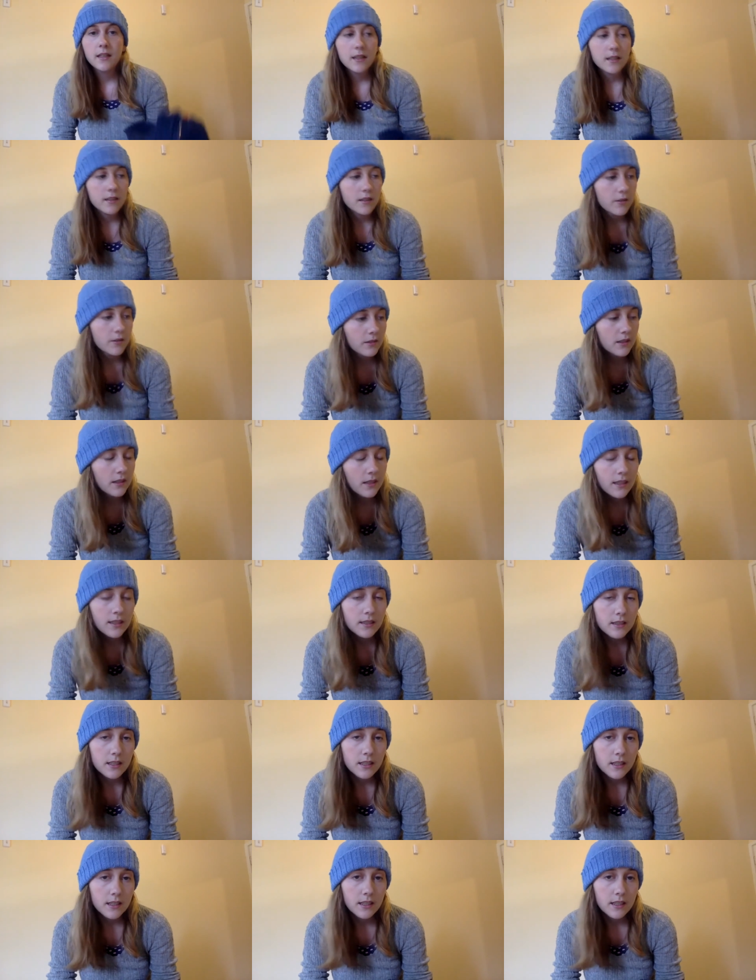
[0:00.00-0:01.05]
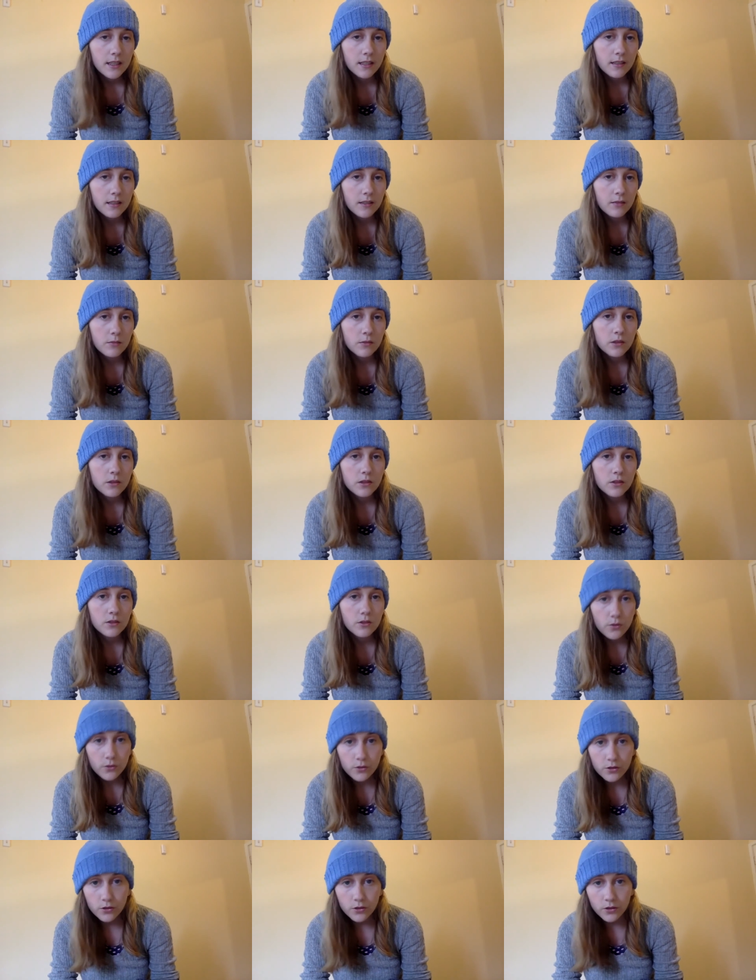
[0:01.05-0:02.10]
and I realised it, it was
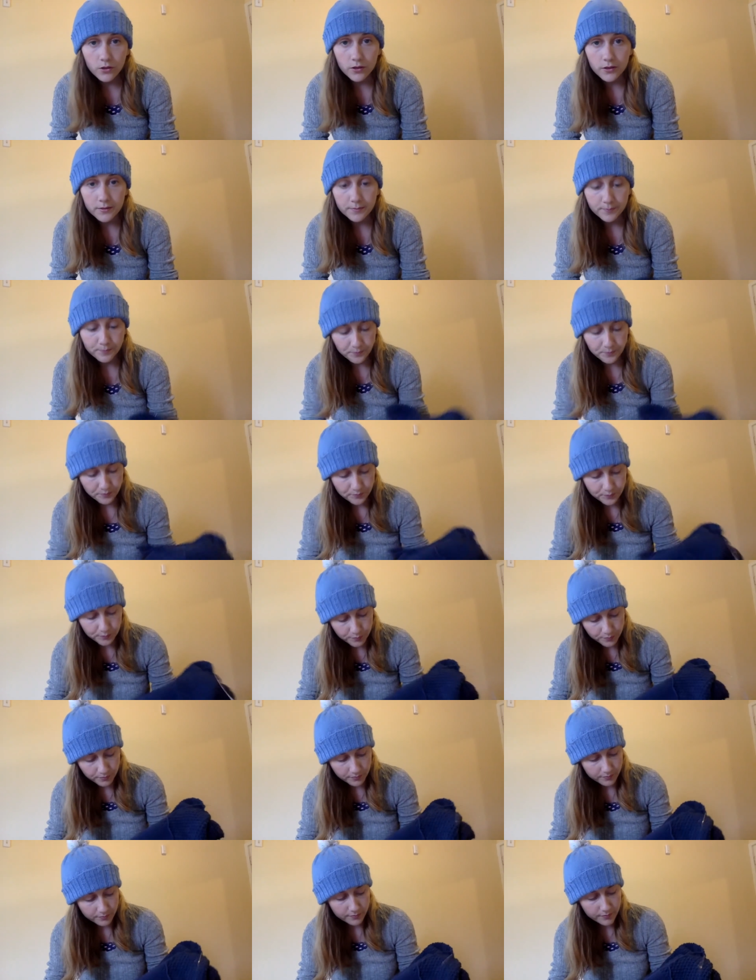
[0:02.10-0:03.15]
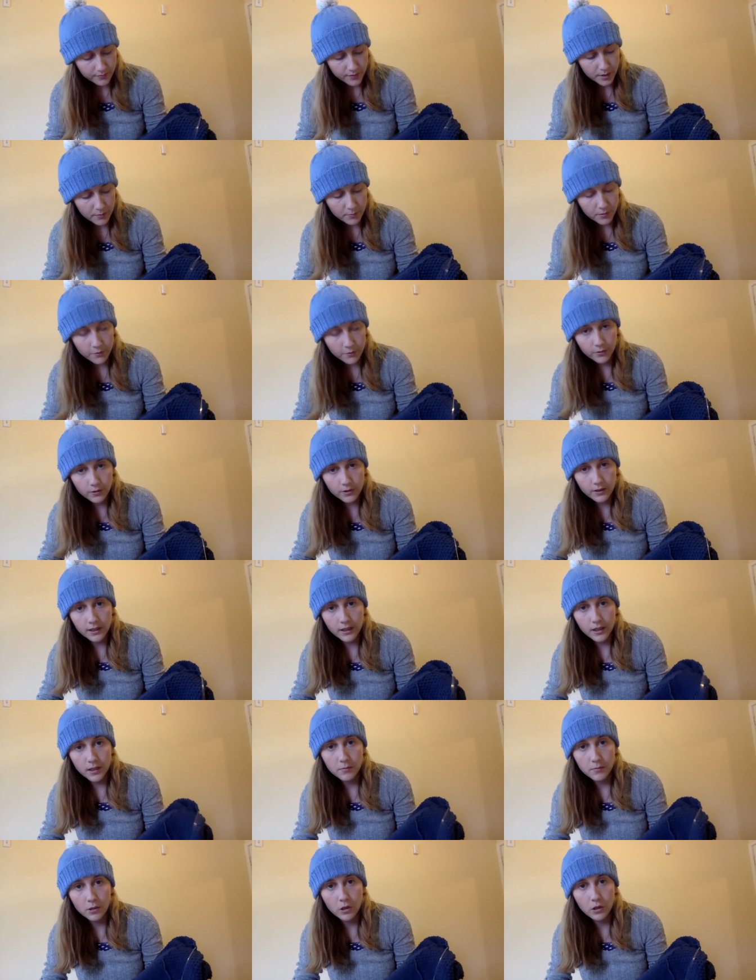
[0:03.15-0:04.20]
too short before the
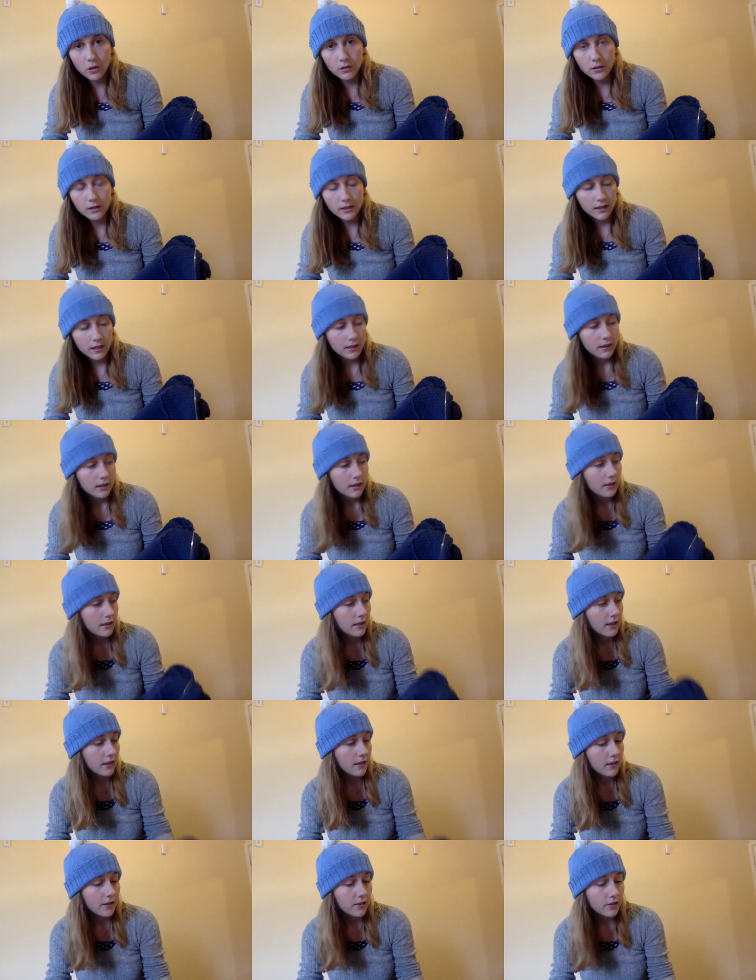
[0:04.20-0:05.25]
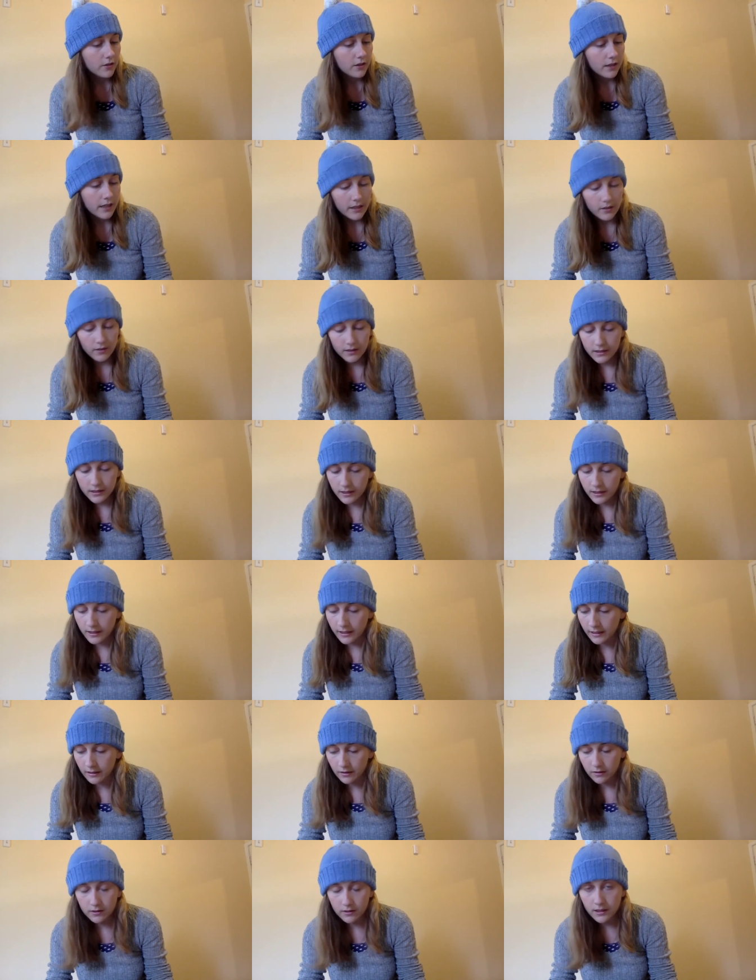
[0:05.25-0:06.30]
armhole. And I don't know how I did
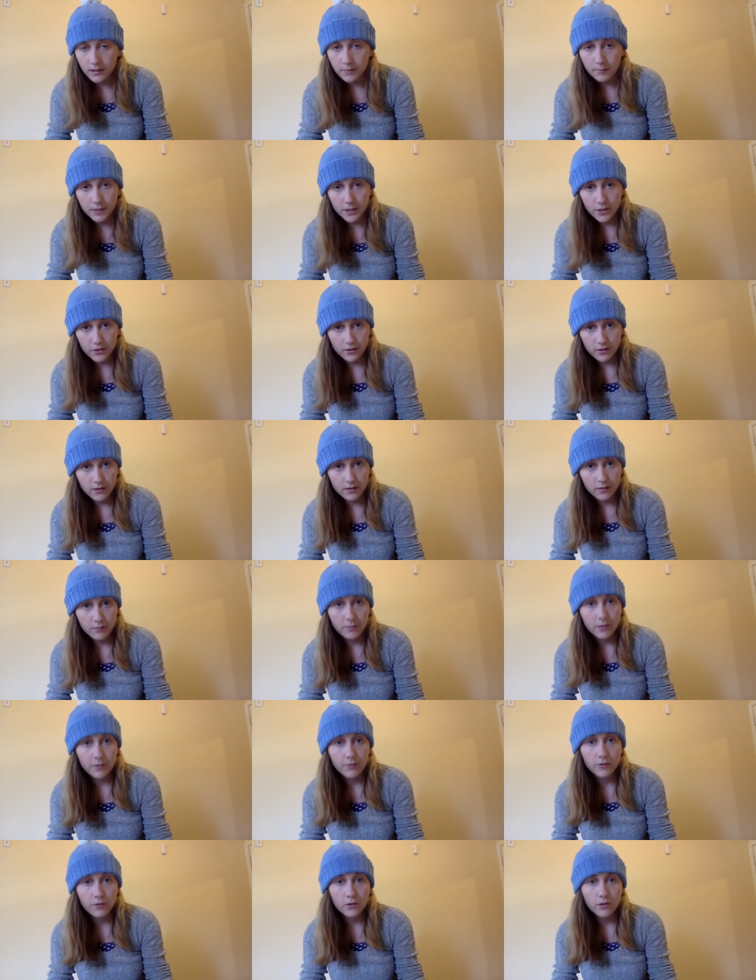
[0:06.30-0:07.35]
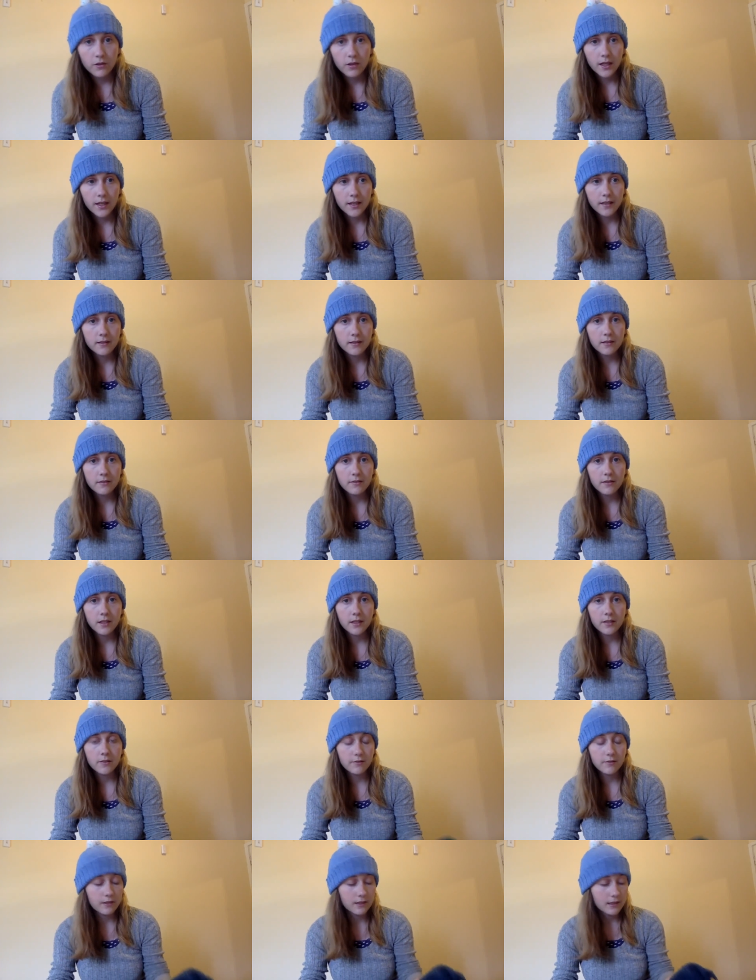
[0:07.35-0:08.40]
that because I measured it before I
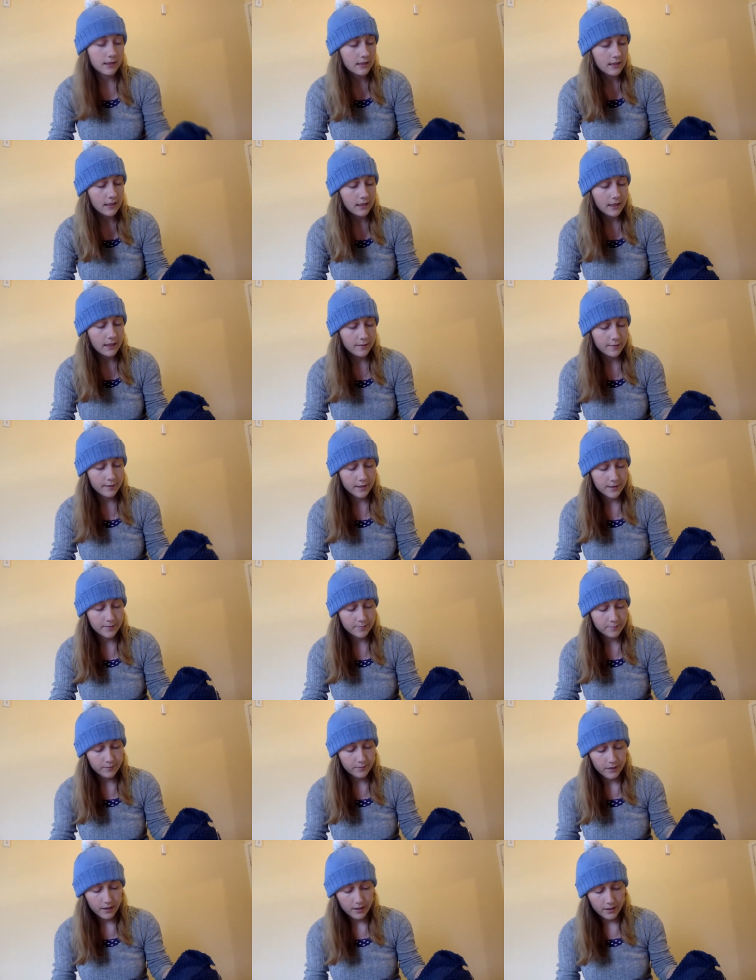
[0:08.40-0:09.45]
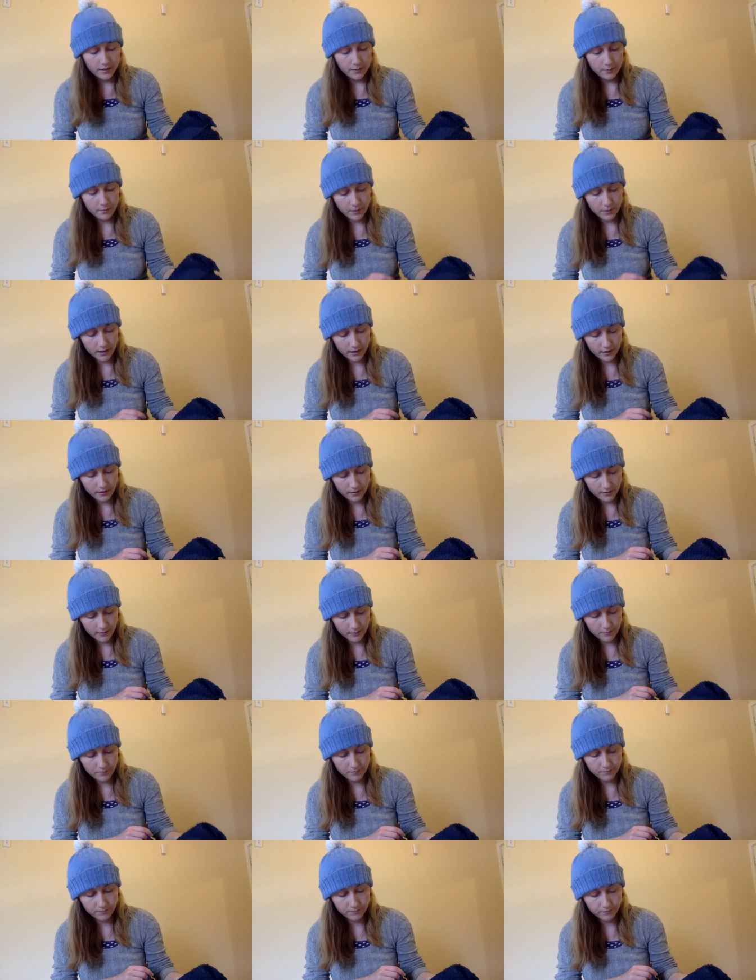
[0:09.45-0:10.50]
divided for the sleeves. But
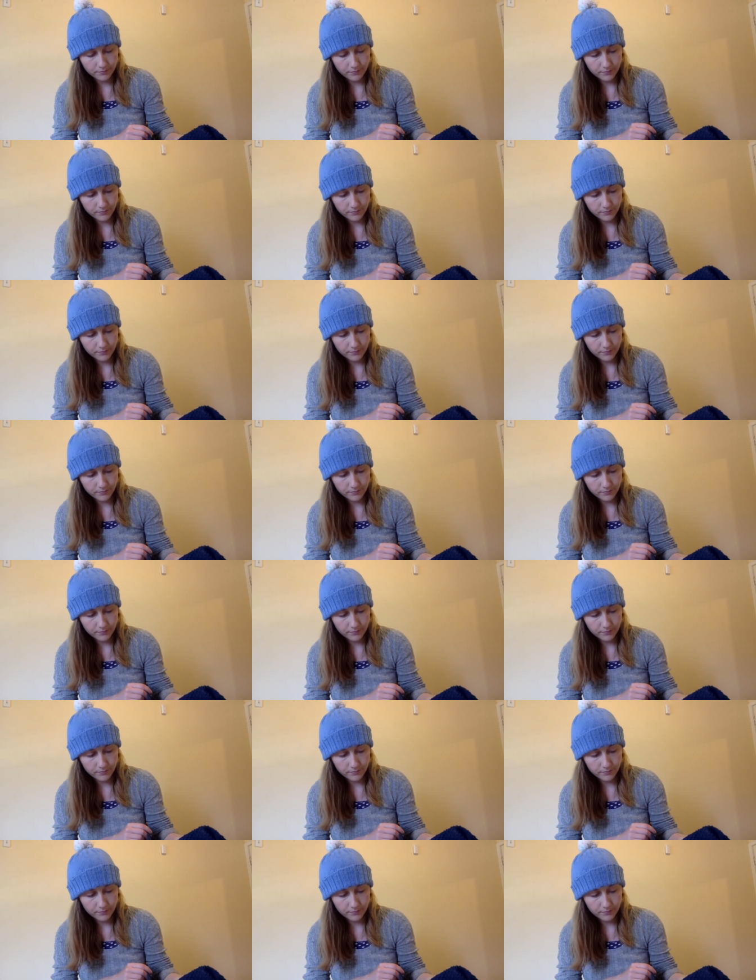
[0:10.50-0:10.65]
um,